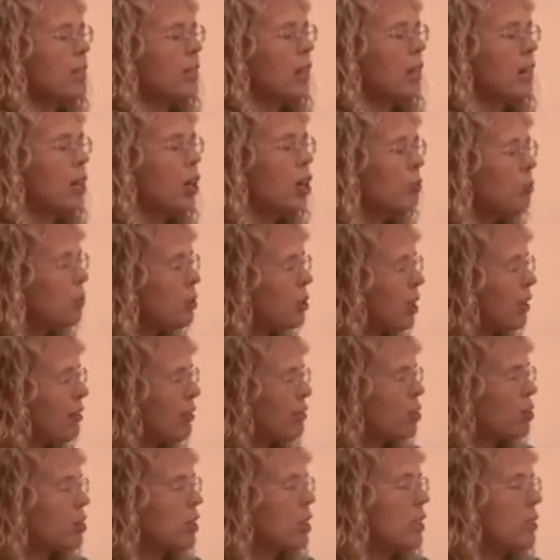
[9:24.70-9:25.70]
I hope you have
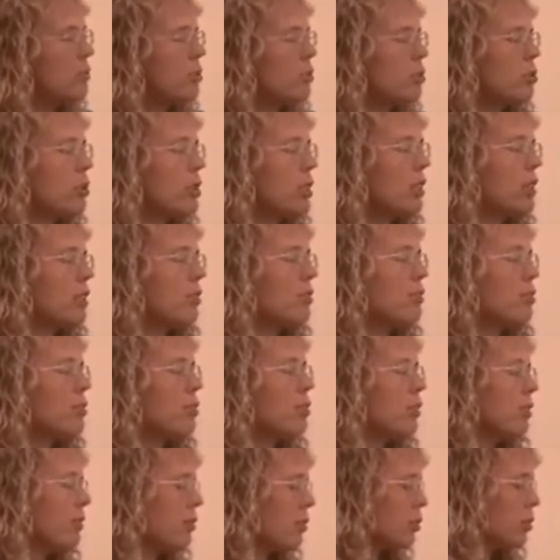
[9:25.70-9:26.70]
your sheet music in front
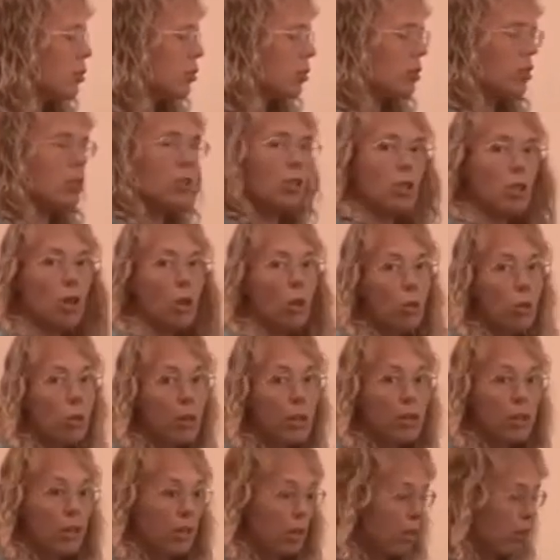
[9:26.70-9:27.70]
of you so you know where
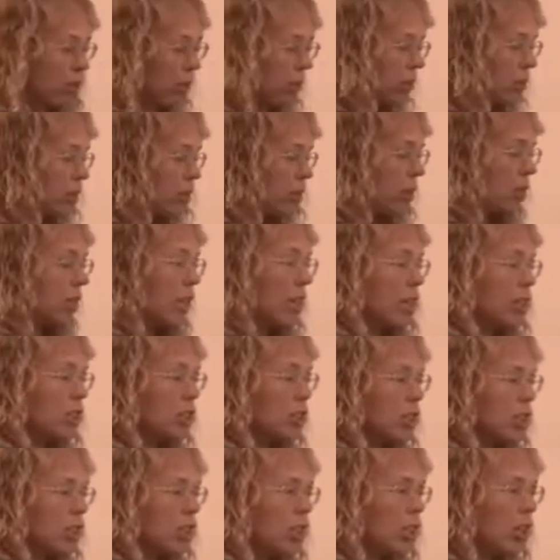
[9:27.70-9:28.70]
the chords
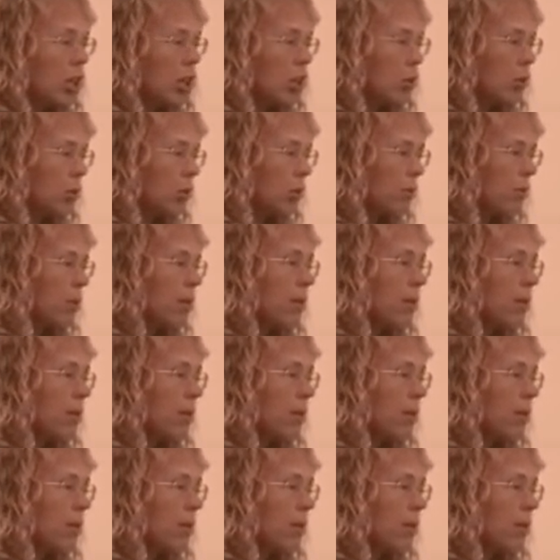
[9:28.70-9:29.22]
actually go.